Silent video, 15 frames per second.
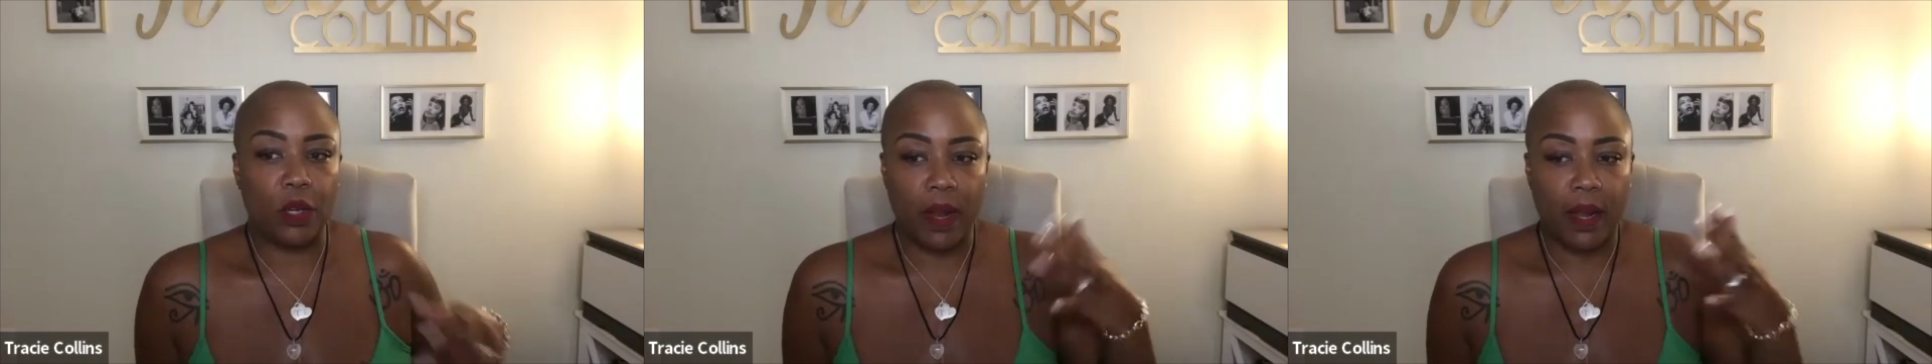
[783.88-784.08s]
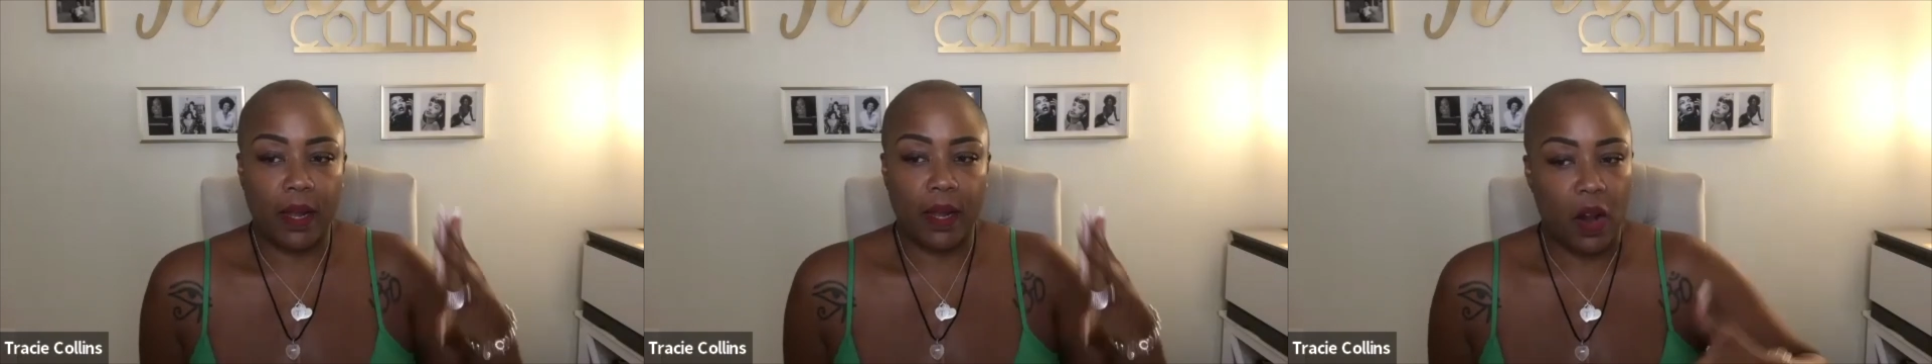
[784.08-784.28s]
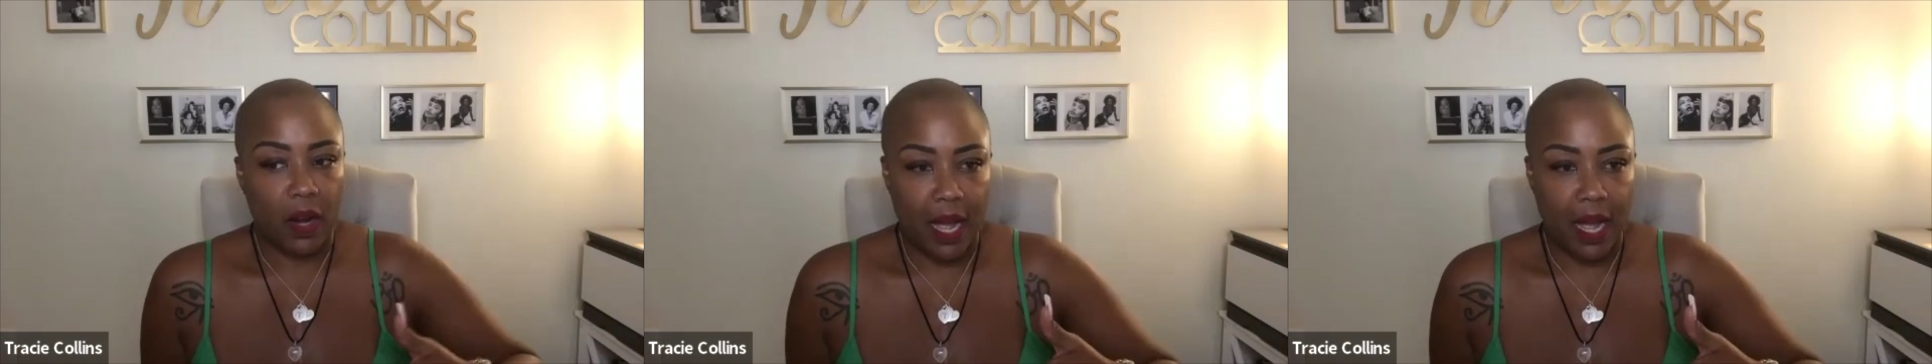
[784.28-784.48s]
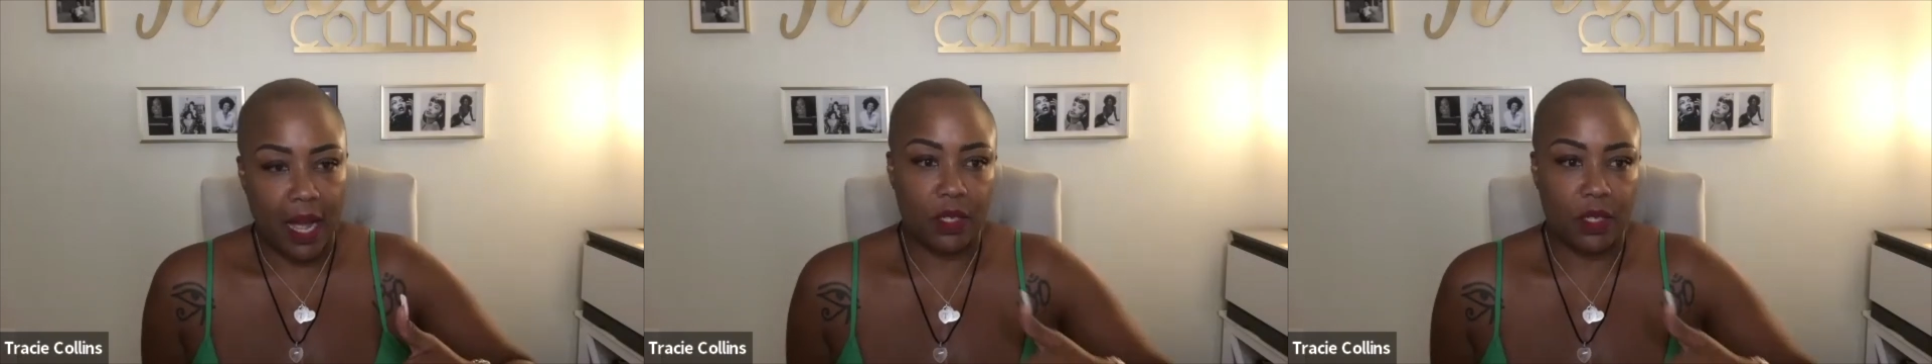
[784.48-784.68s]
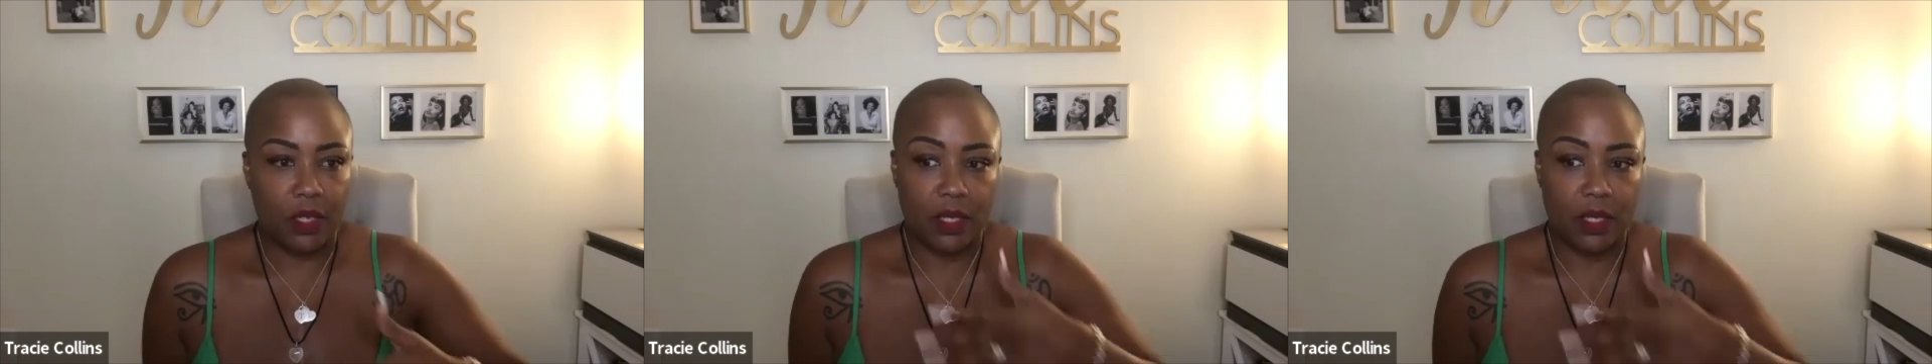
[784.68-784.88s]
great
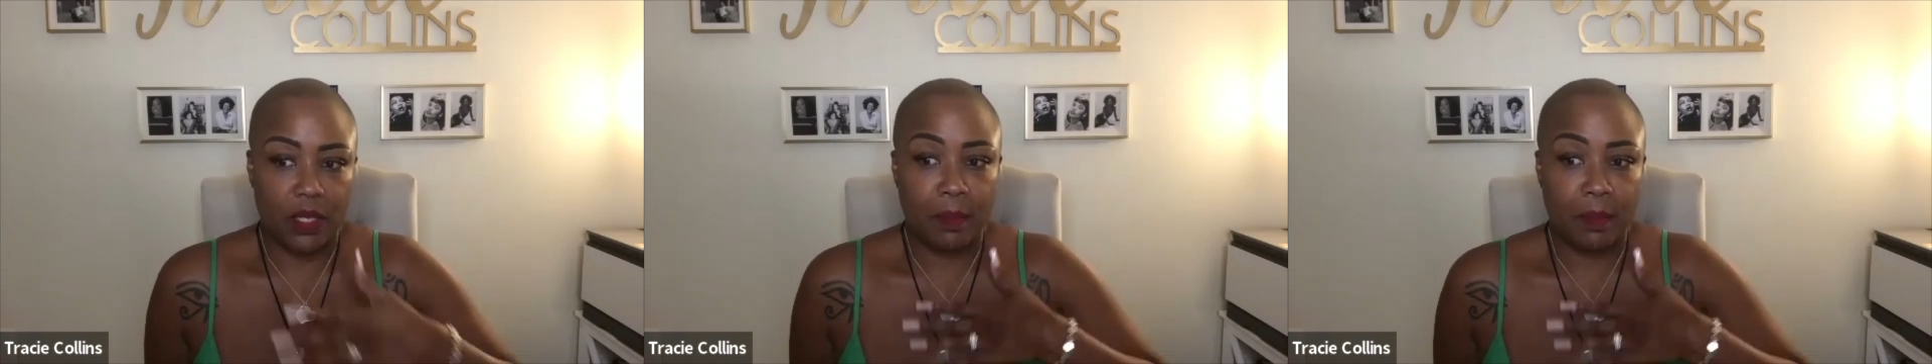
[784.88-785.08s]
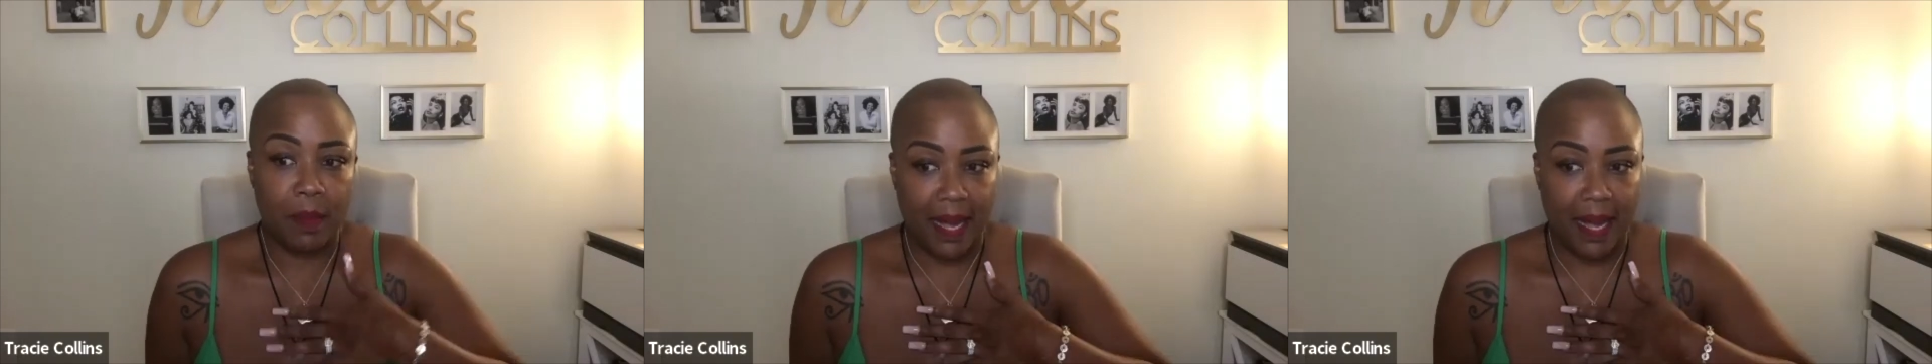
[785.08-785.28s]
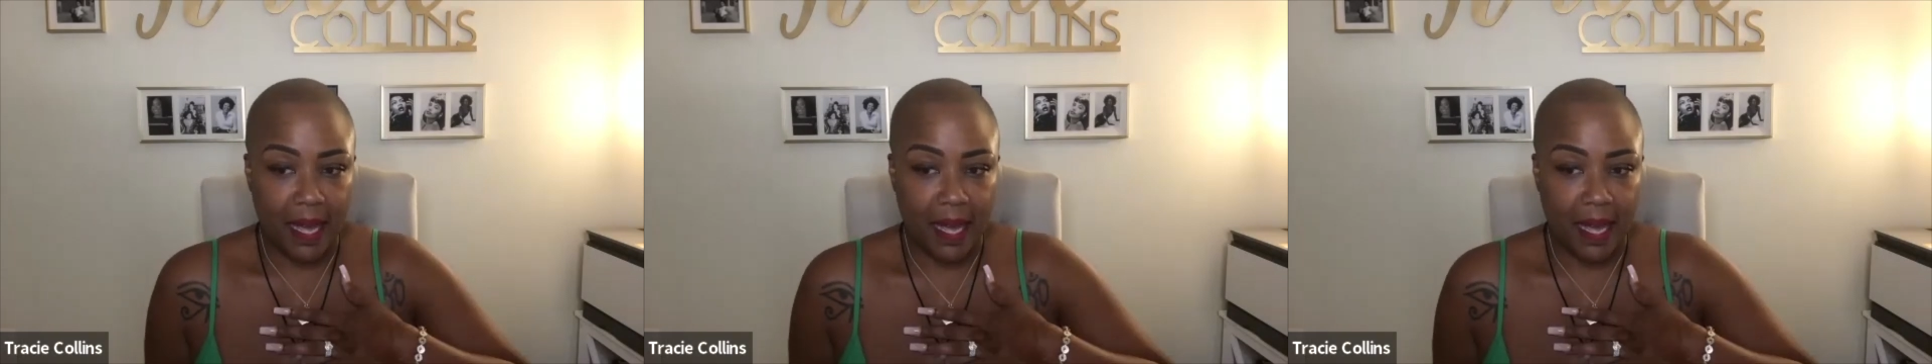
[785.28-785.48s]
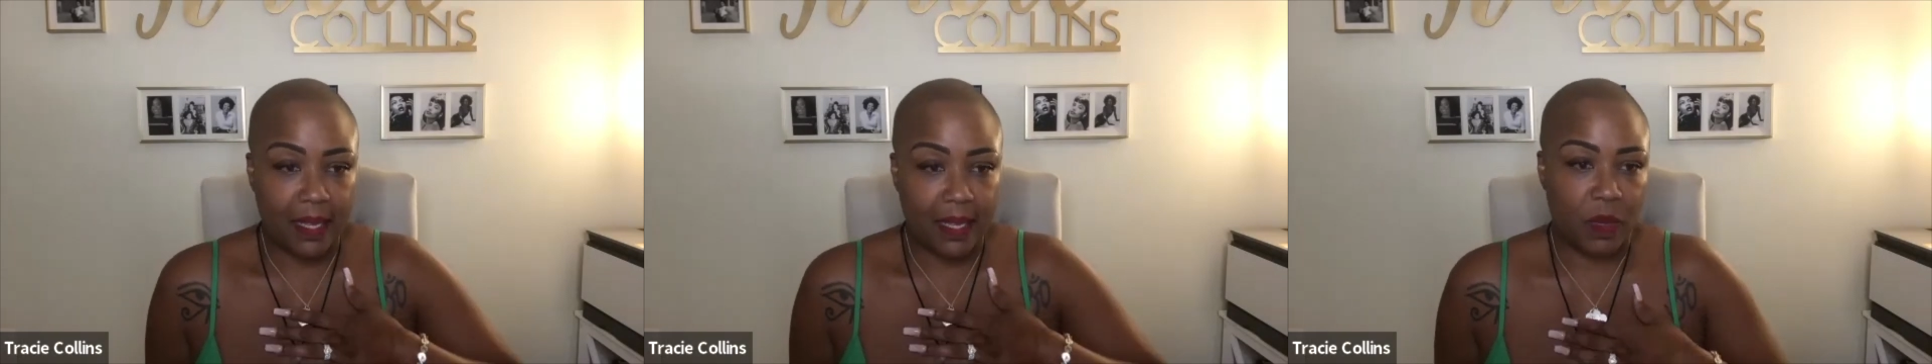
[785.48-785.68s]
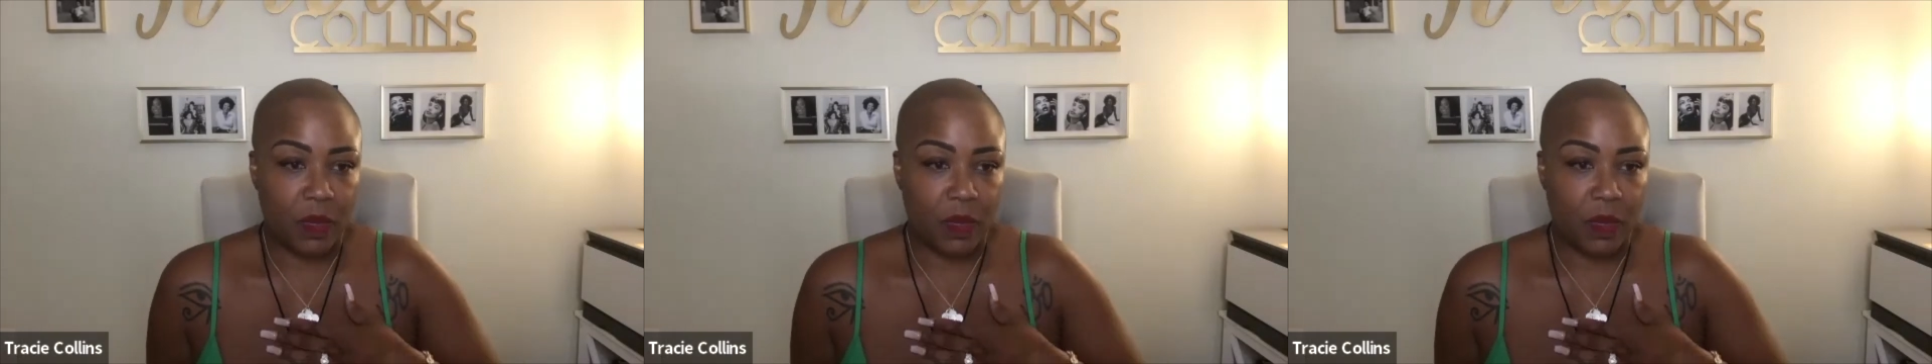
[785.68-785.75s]
cardiologists in my case,